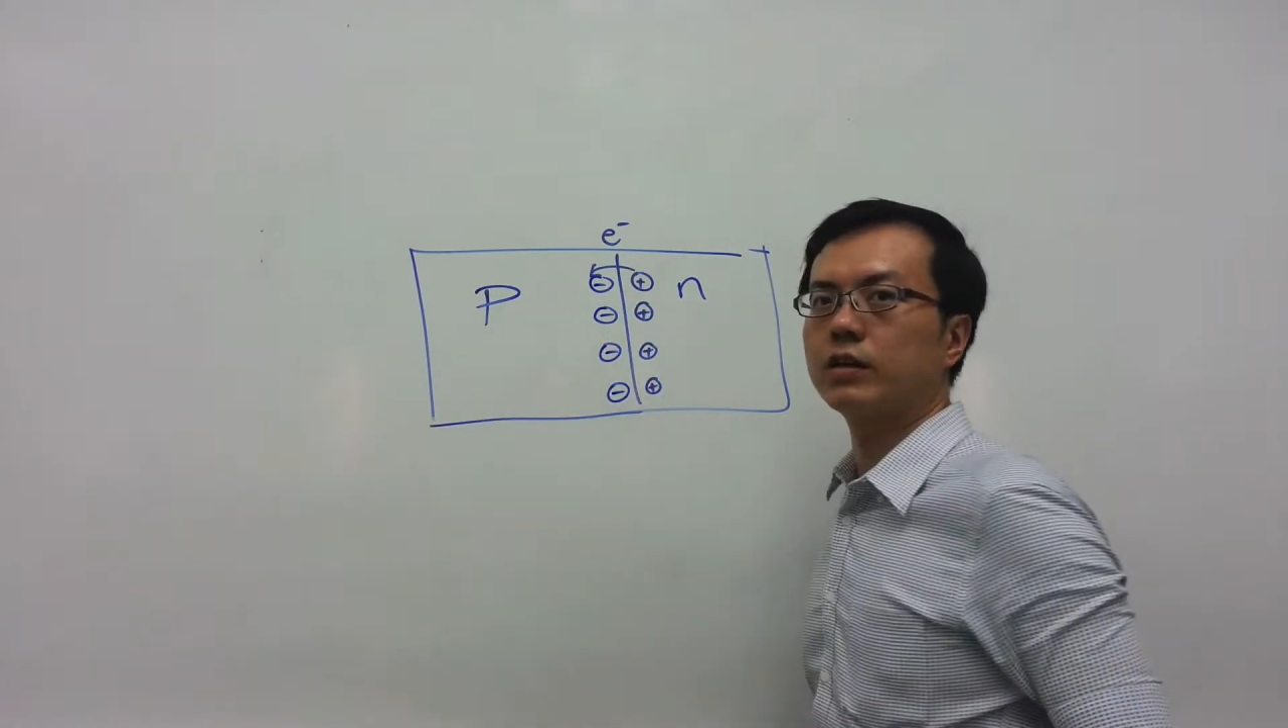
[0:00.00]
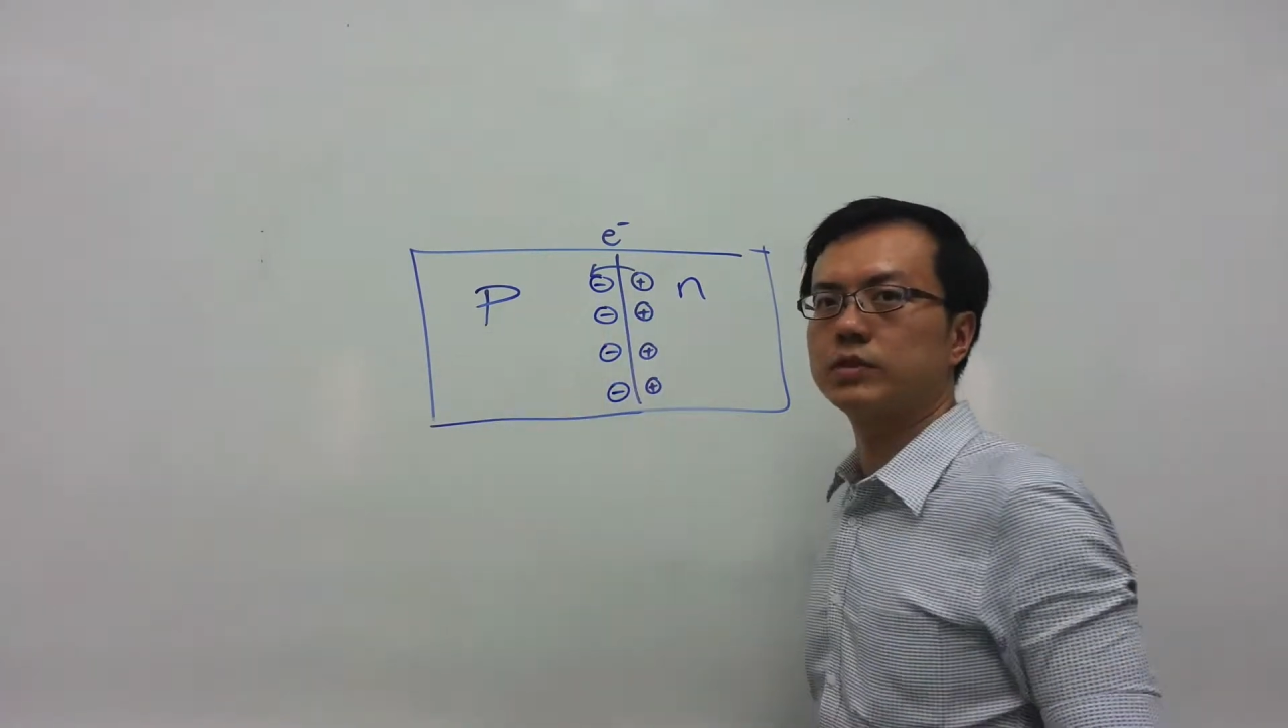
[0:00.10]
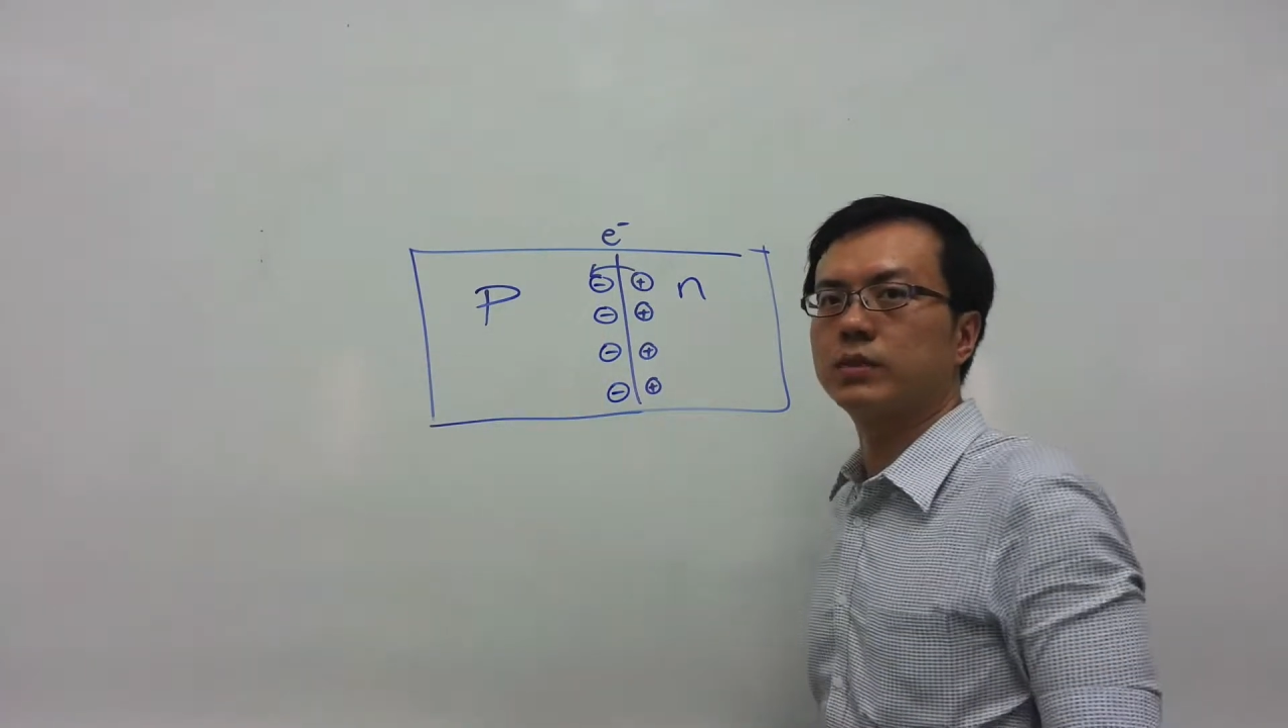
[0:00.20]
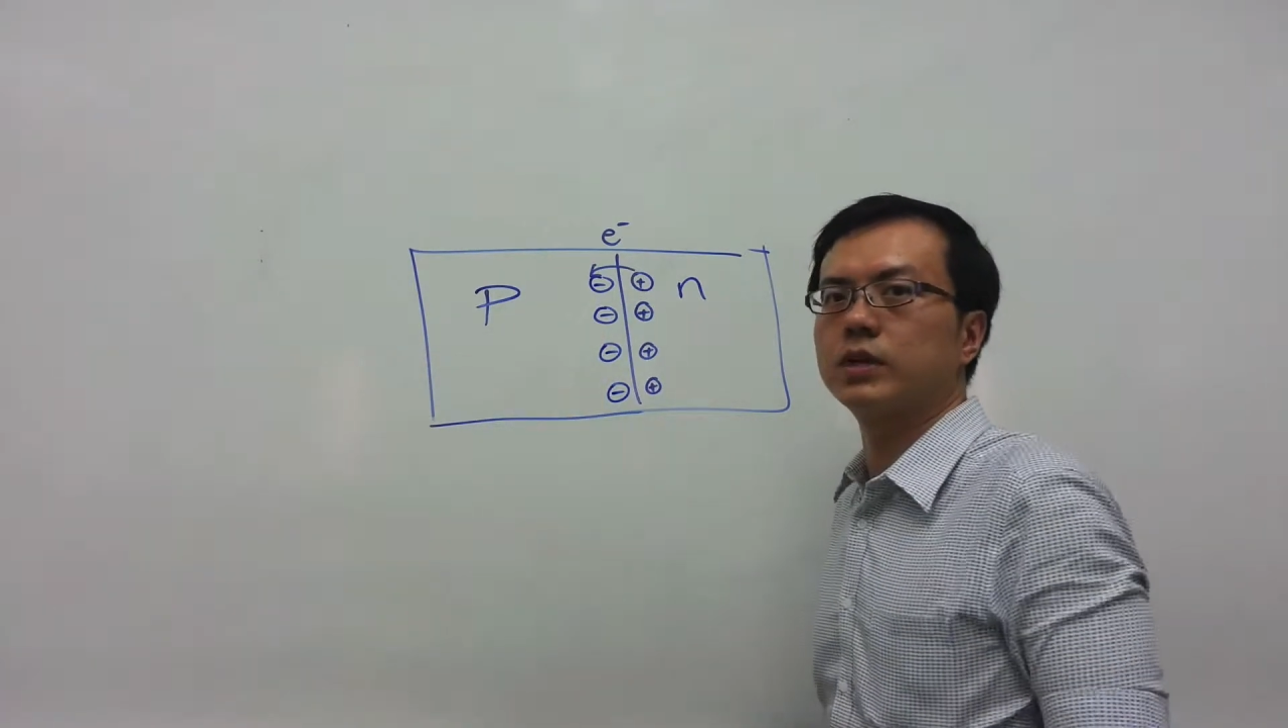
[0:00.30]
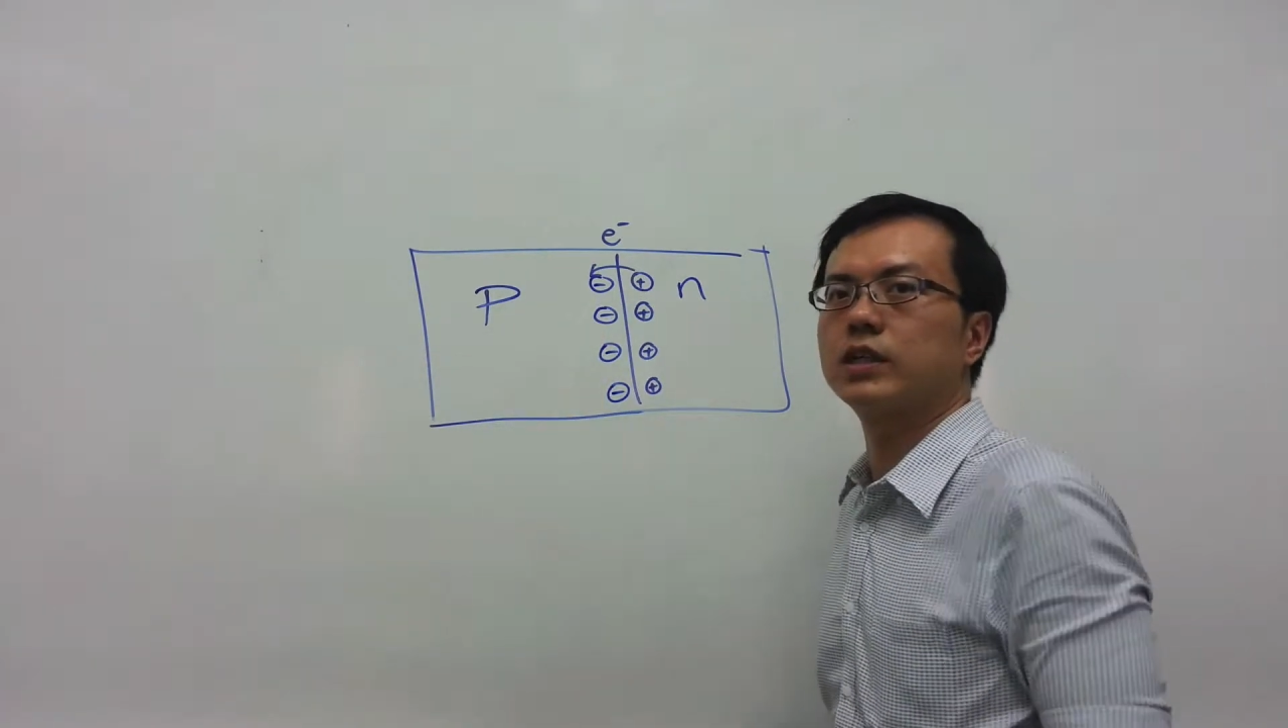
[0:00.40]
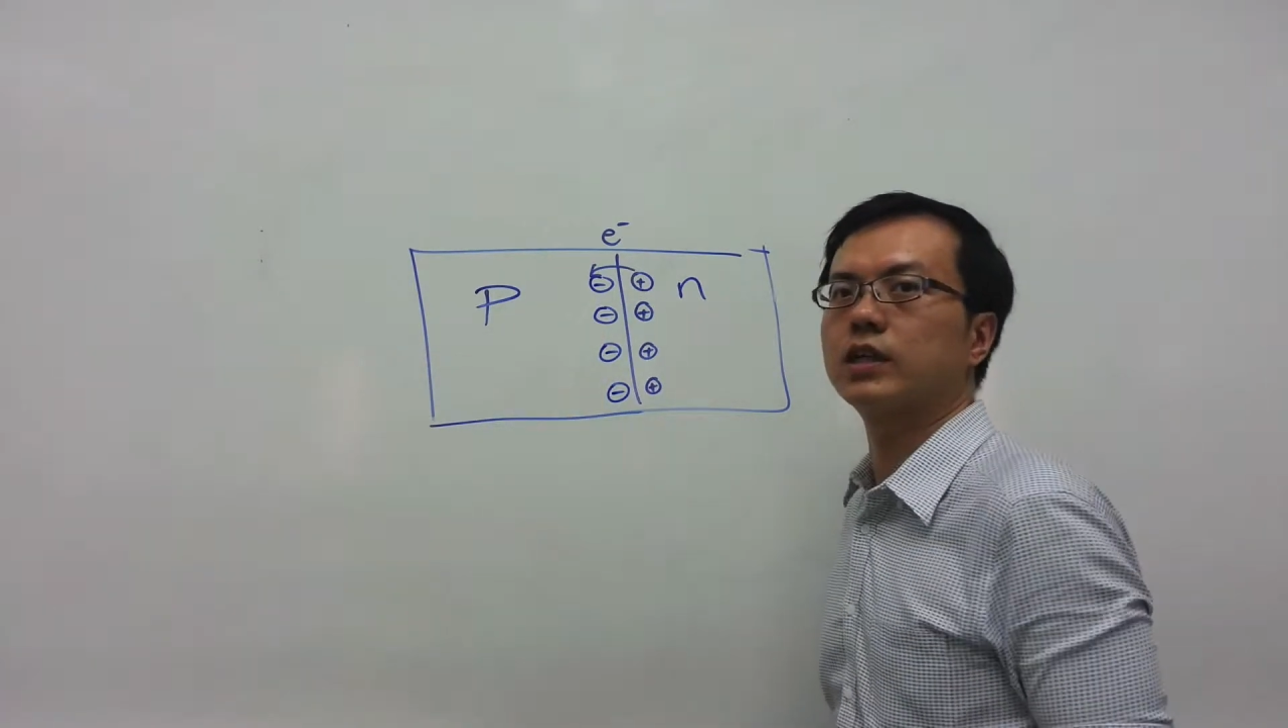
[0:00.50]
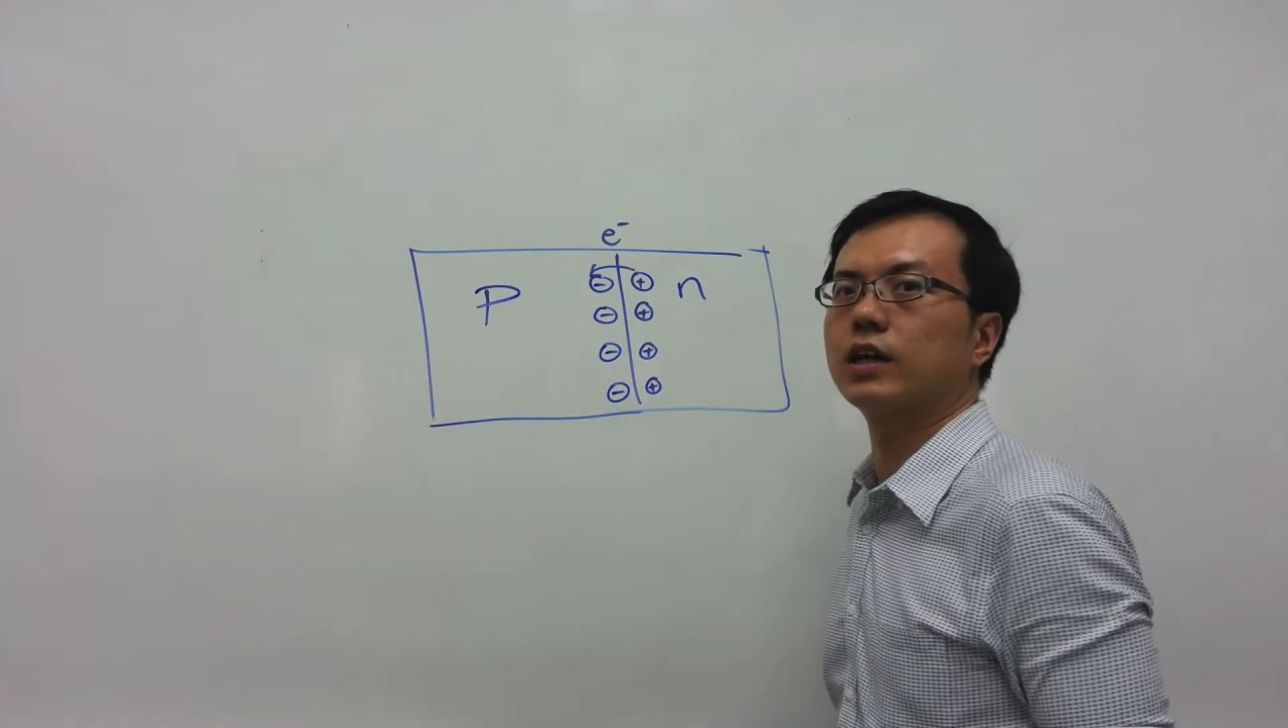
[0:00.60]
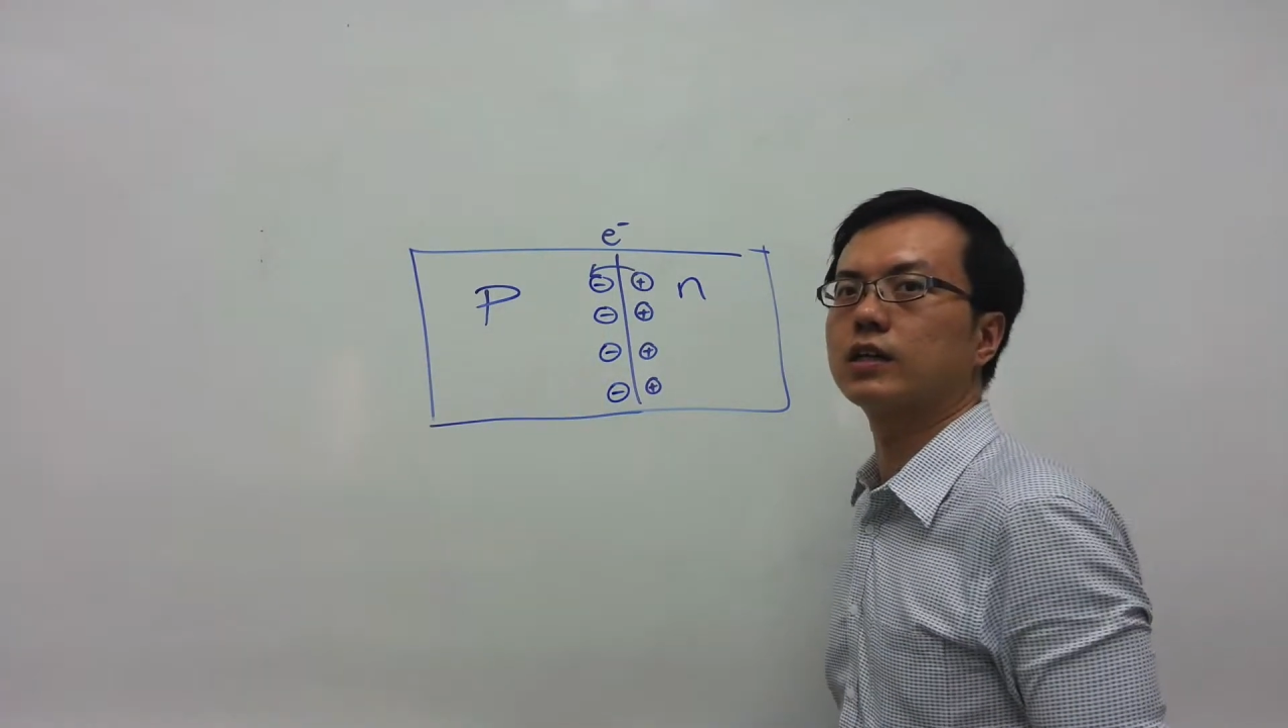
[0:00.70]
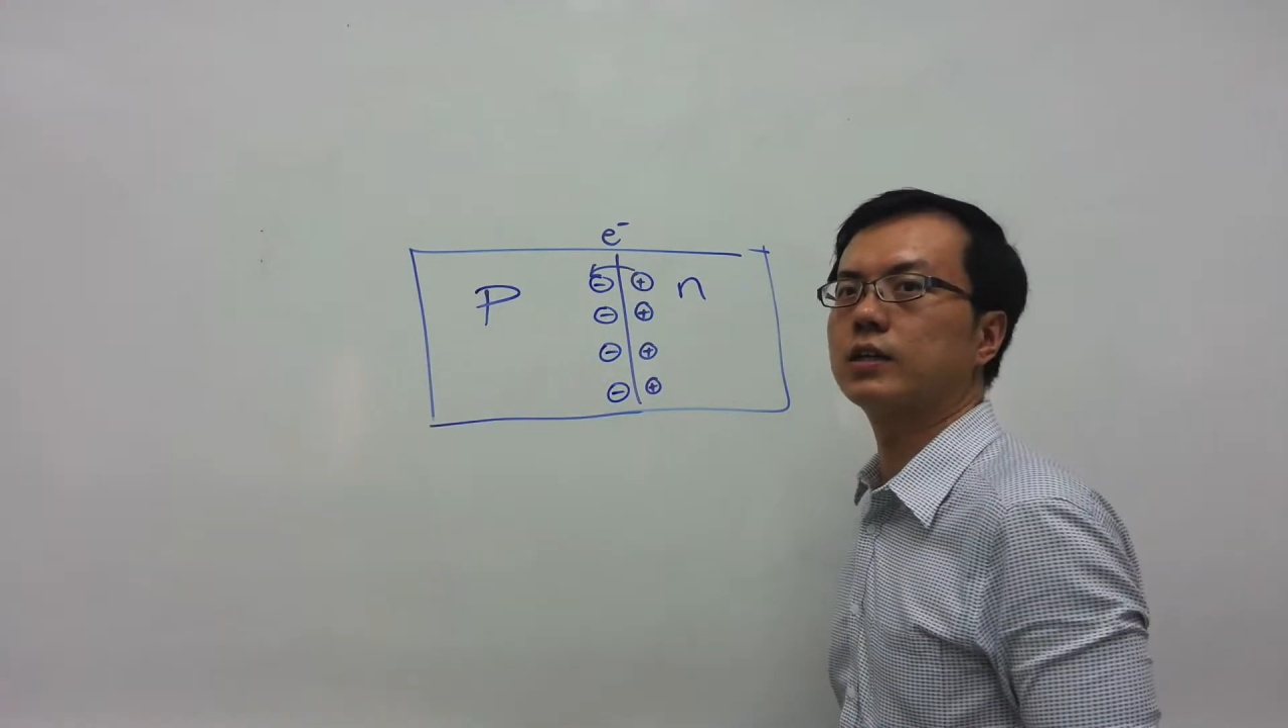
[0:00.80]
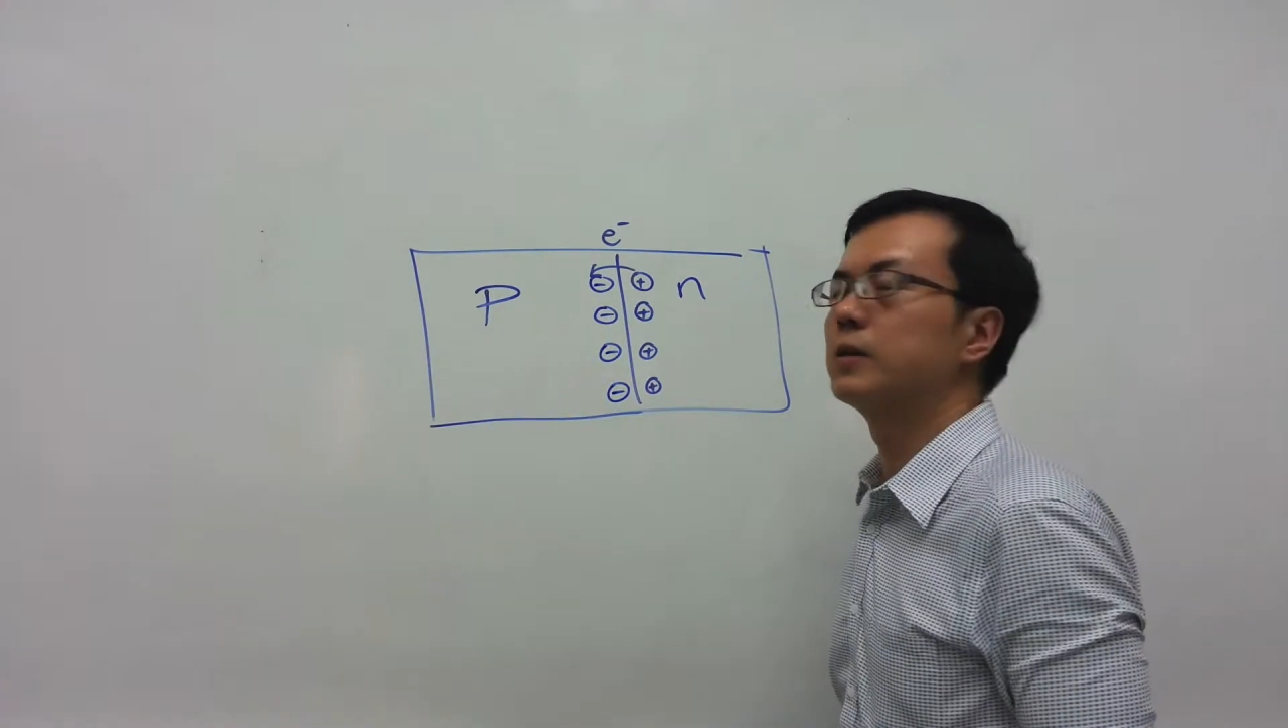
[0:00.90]

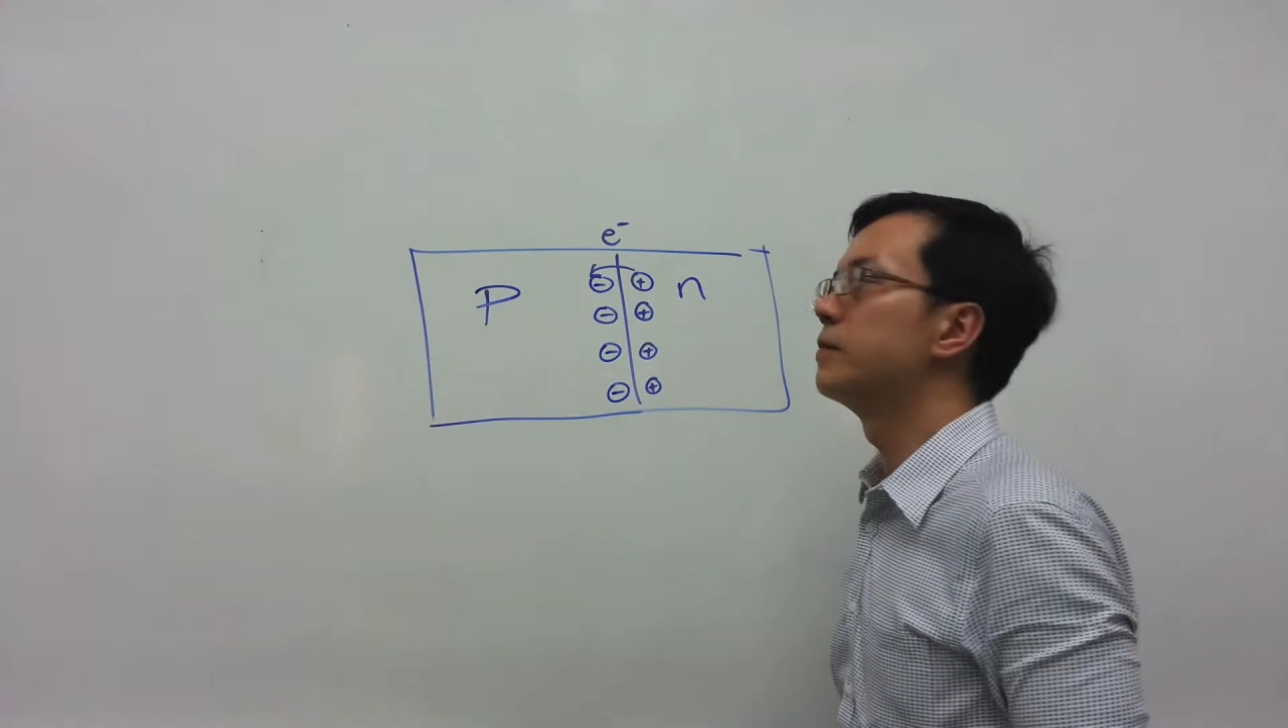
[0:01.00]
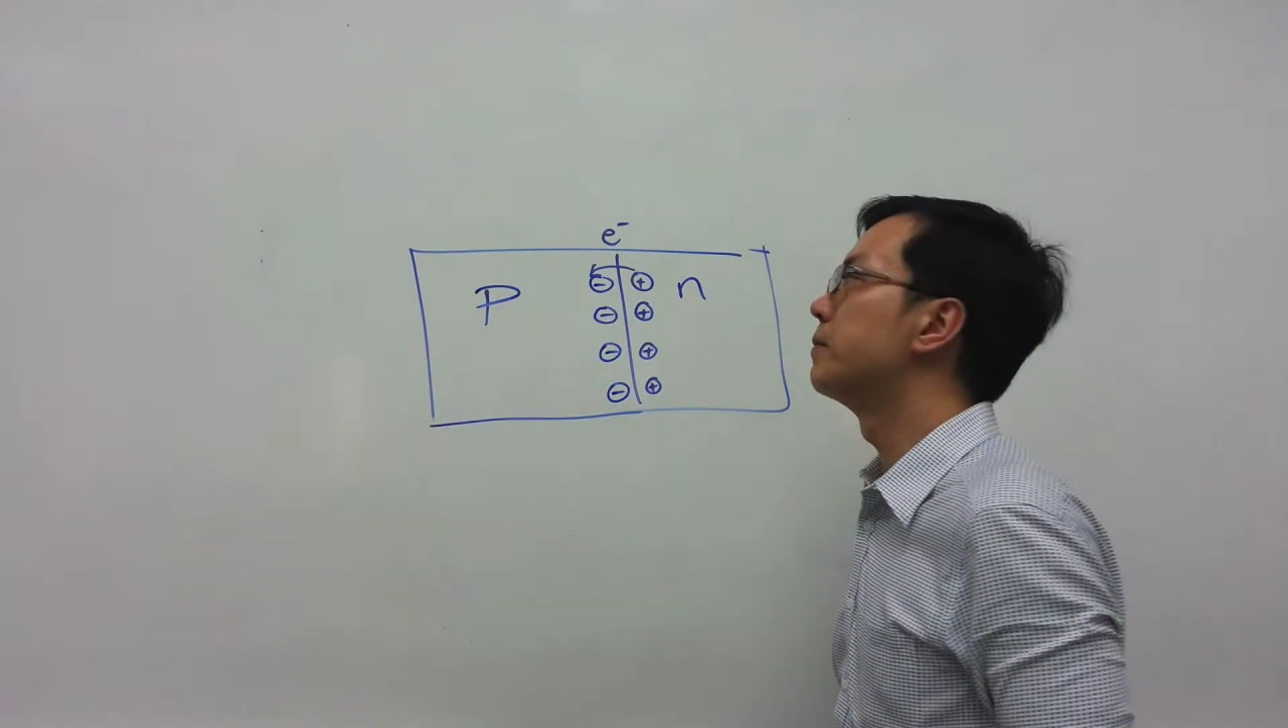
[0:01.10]
semiconductor.